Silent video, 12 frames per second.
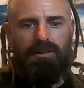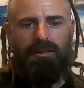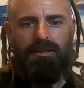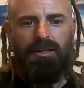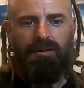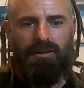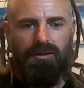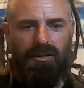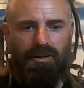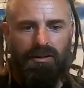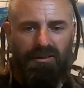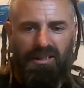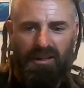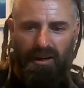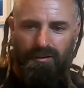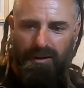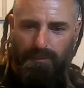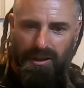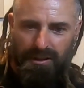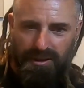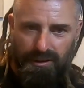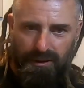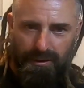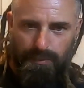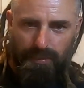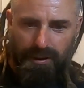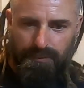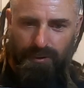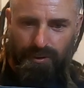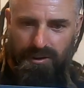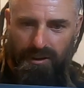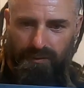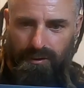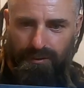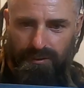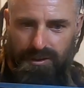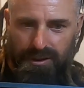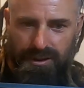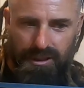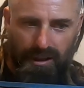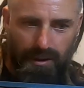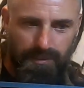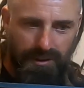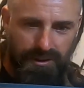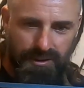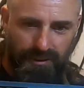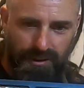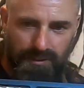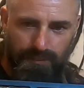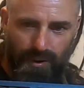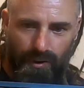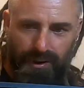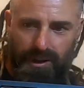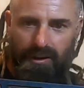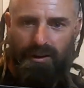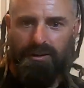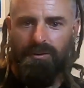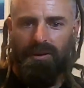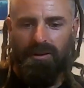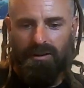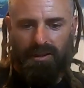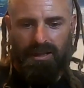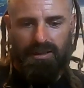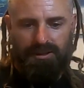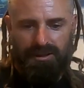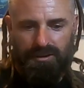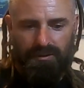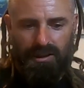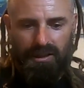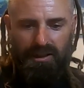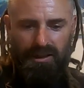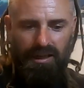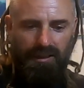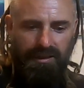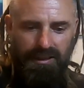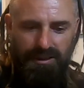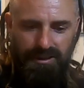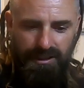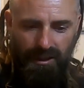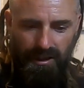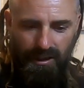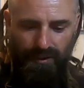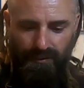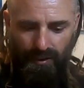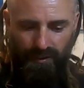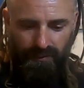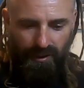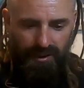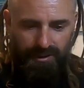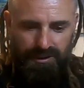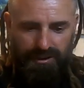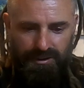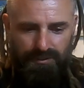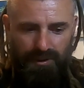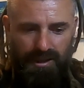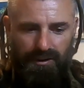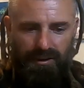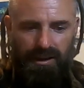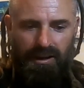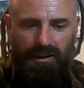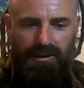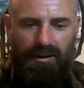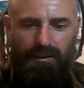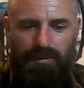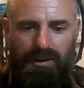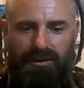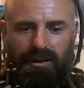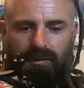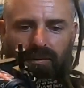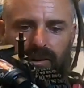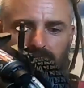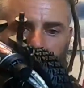So you can't, it makes it a little bit more difficult to see up inside the body. I quite like that too. And these rock runners as well, they're a bit different.